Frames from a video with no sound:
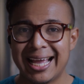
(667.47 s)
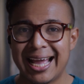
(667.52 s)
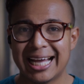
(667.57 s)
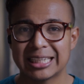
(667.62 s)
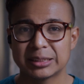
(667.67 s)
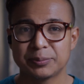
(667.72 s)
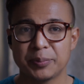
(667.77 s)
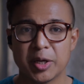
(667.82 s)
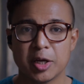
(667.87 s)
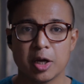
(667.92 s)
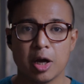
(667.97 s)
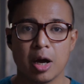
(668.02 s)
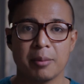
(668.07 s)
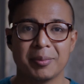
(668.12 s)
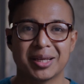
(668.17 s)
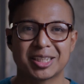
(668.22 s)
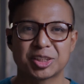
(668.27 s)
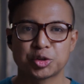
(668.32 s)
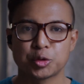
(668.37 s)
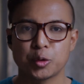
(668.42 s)
has
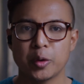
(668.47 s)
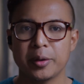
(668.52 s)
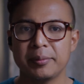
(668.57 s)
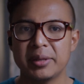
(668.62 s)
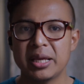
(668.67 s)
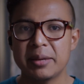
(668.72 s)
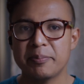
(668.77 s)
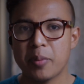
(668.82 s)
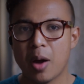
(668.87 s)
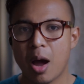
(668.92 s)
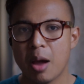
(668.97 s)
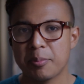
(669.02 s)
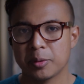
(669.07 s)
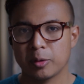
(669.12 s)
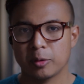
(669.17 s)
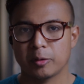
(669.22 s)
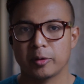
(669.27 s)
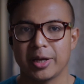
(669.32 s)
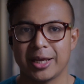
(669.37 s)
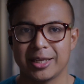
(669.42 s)
become extremely
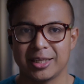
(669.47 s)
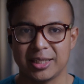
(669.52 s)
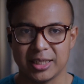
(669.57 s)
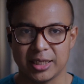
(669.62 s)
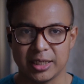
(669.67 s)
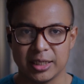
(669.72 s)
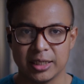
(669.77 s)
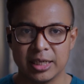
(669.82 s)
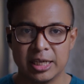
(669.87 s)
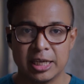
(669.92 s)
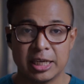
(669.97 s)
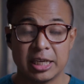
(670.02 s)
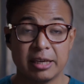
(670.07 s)
popular lately,